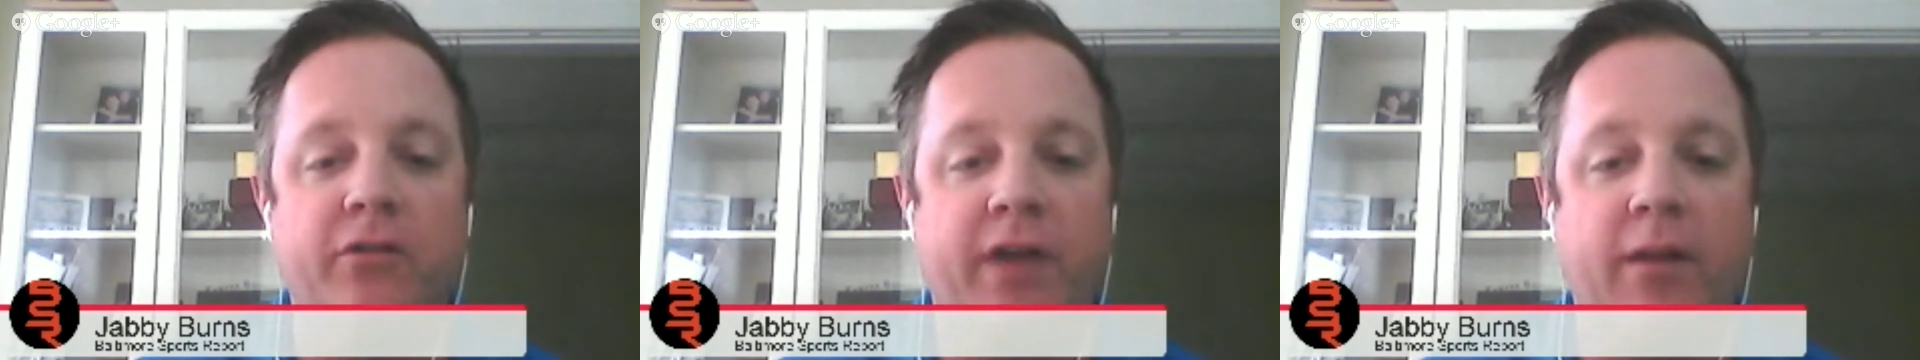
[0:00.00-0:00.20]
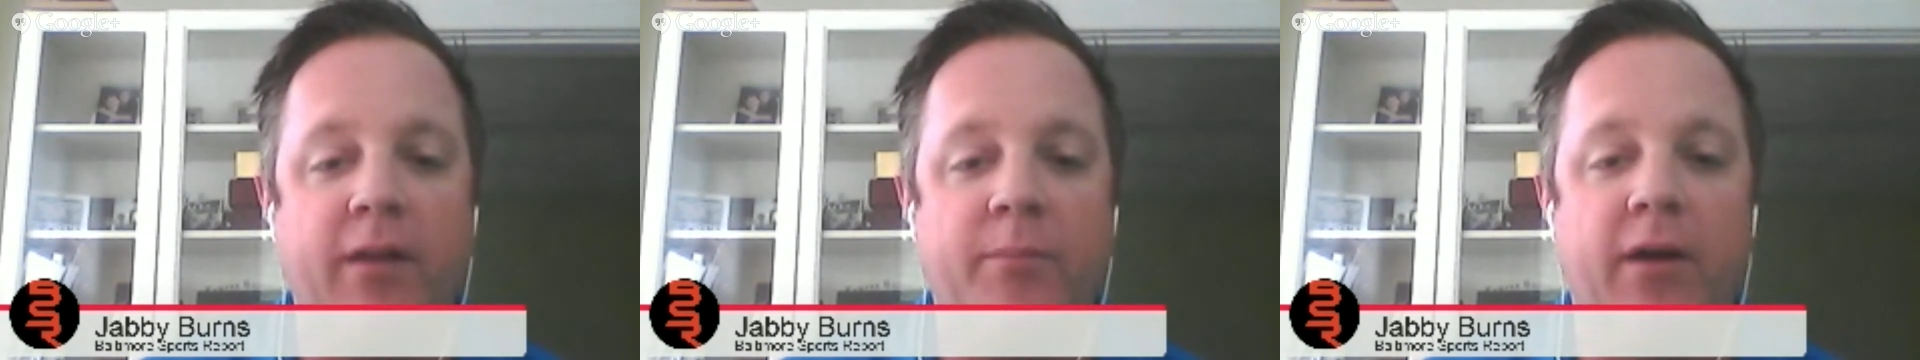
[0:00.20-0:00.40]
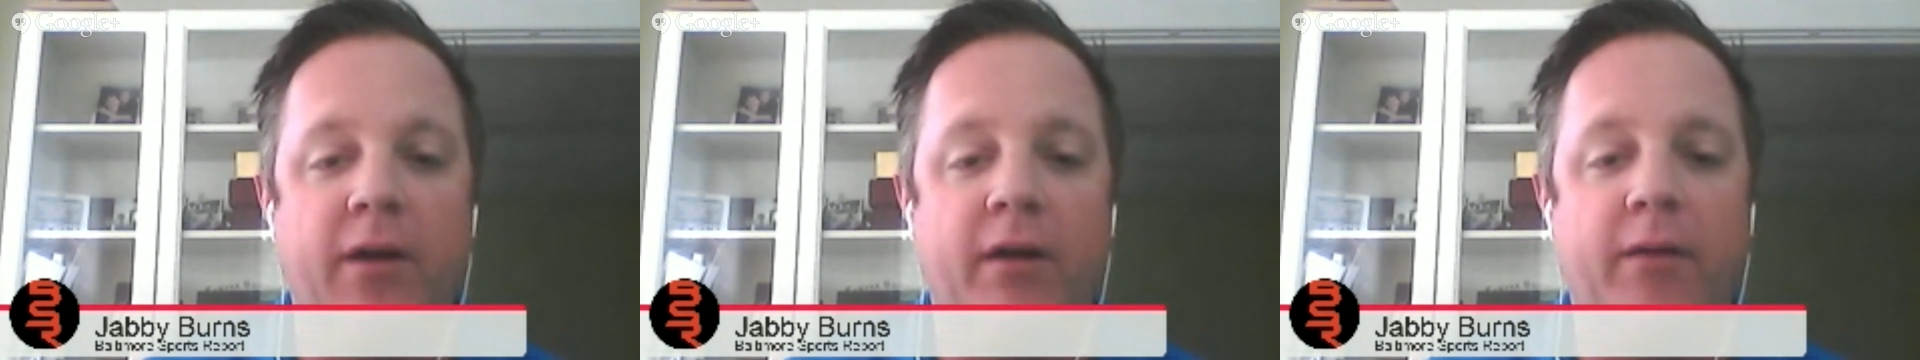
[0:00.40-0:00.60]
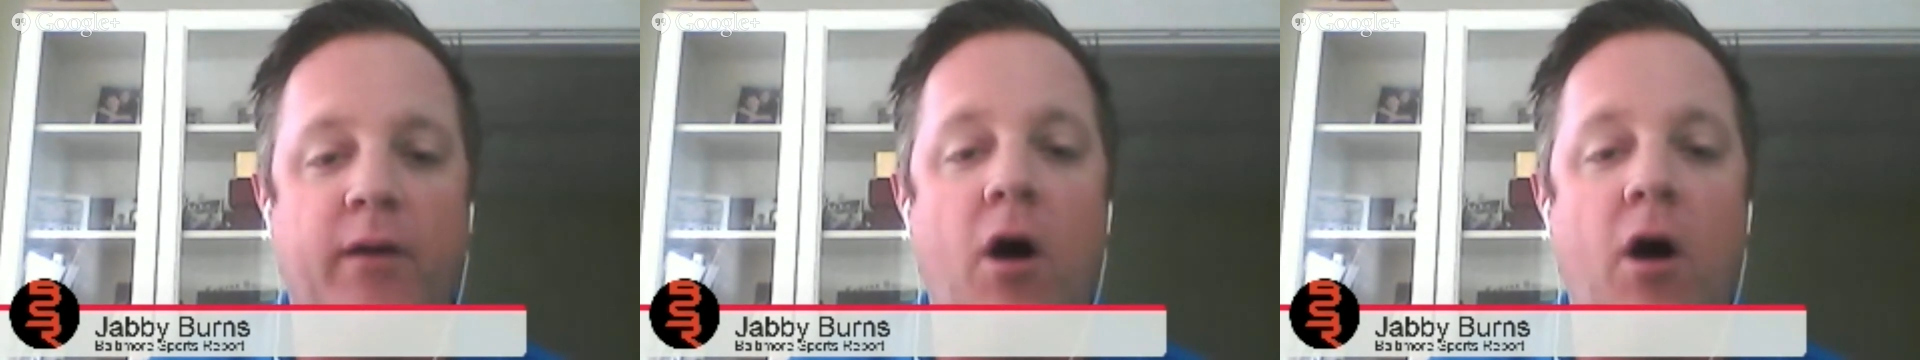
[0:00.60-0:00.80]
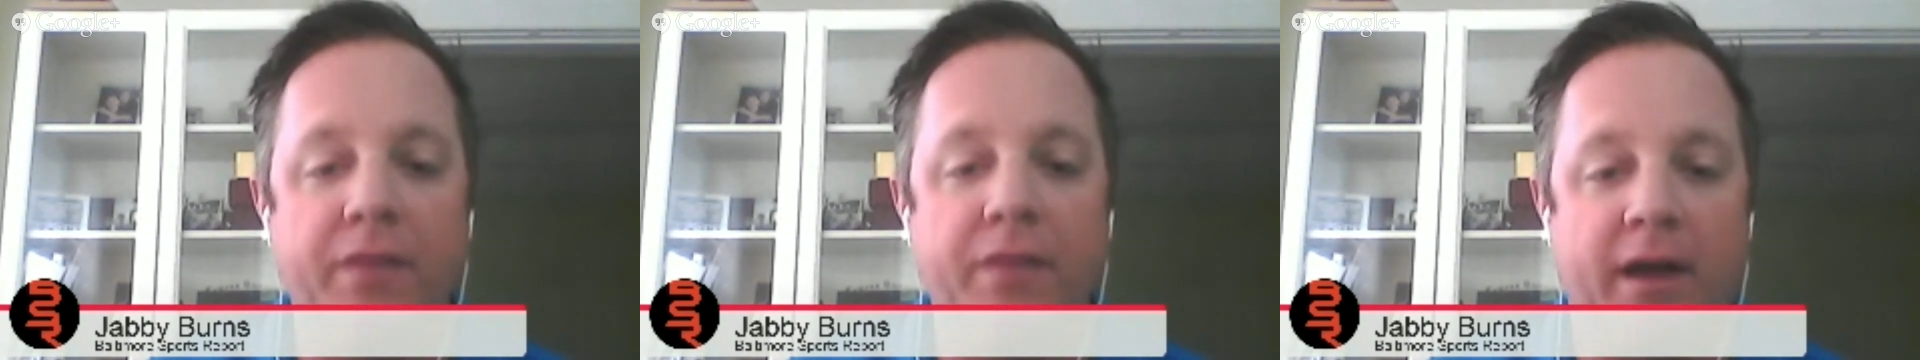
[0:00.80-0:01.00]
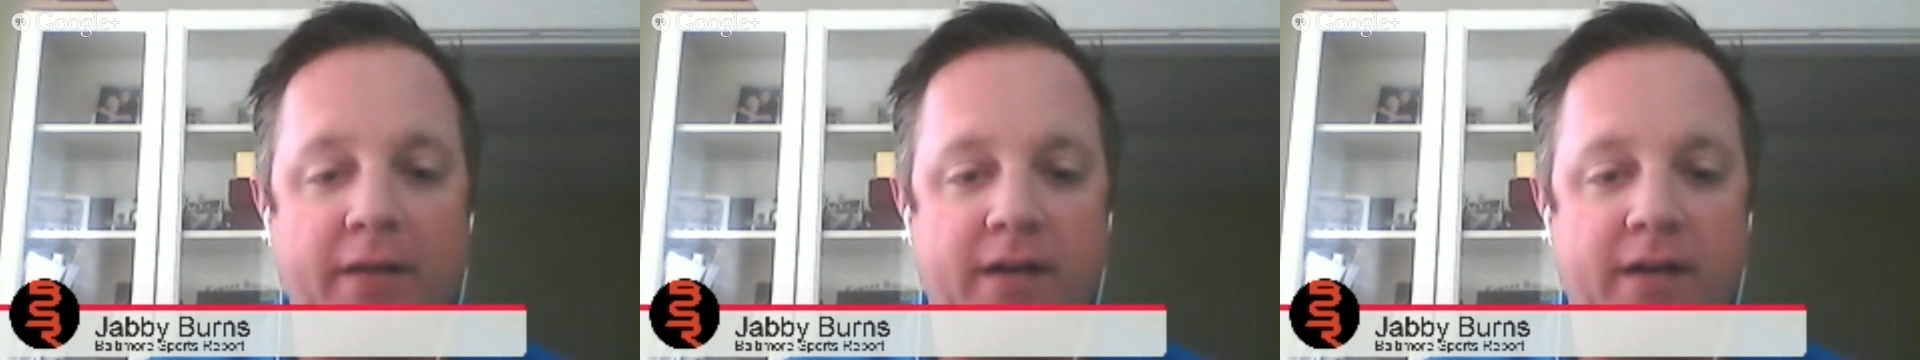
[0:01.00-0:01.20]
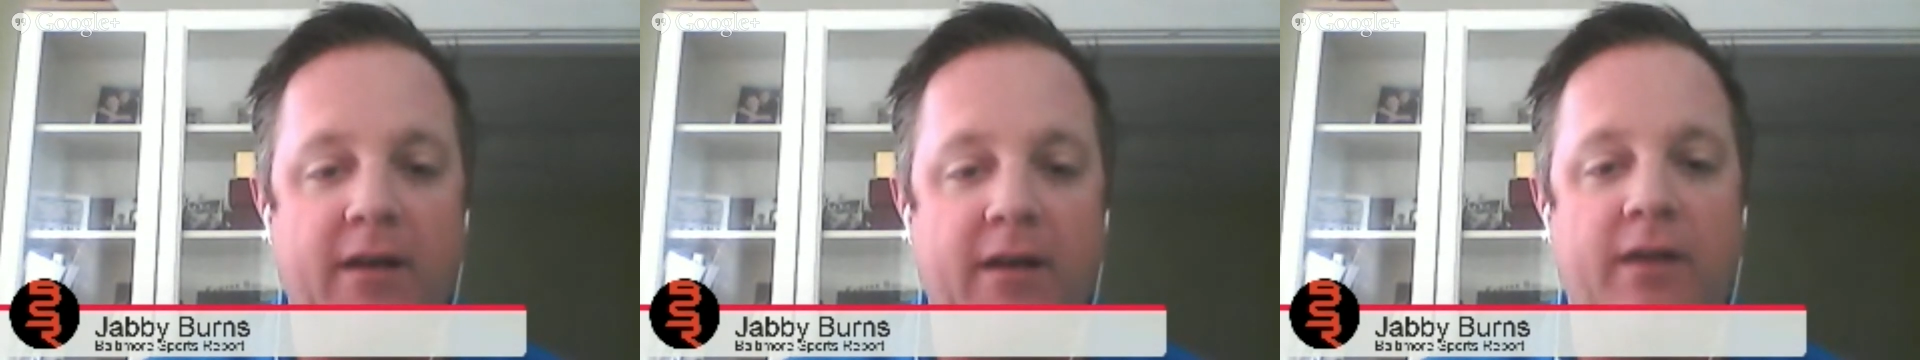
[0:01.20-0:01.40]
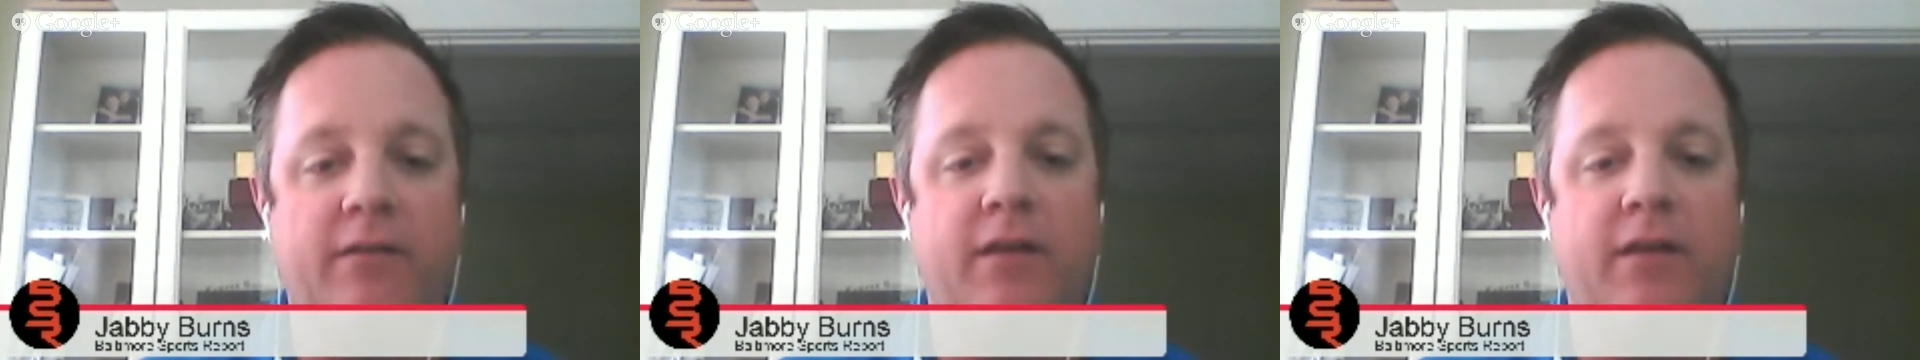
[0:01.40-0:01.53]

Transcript: of Katy Perry on that site.